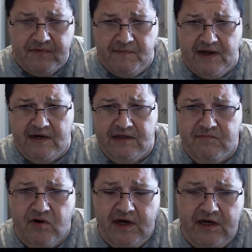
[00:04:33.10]
part of the
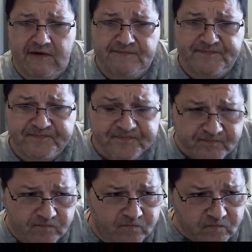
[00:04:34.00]
brain
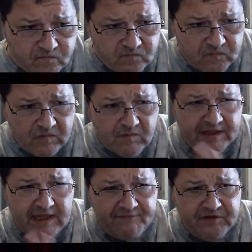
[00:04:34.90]
with
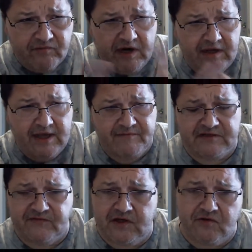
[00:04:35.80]
the left and right
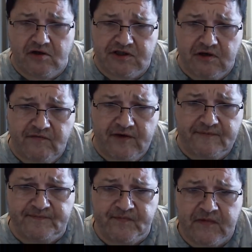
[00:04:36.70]
hemisphere crossover.
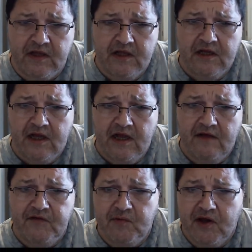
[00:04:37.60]

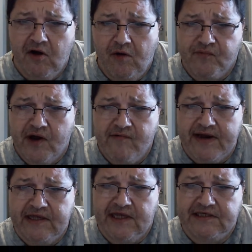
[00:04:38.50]
If you incorporate
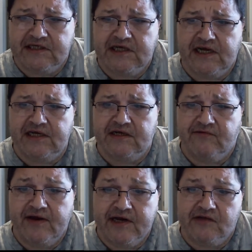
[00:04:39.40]
regular exercise
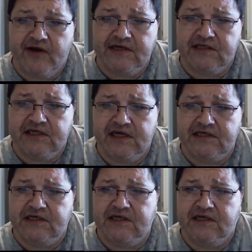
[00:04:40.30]

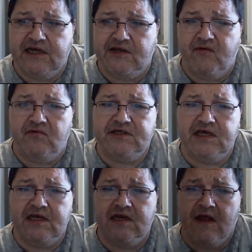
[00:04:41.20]
into your daily
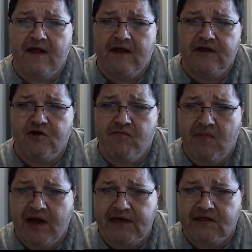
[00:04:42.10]
routine, you
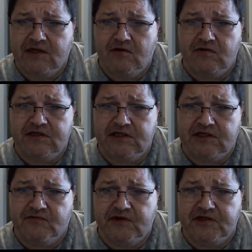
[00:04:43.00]
might
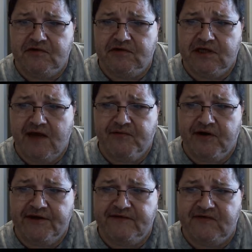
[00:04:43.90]
notice reduced
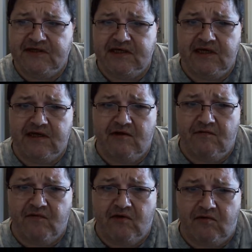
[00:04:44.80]
hyperactivity and
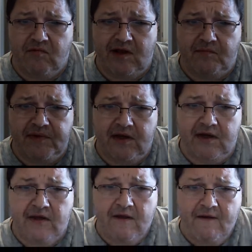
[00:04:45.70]
overall well-being.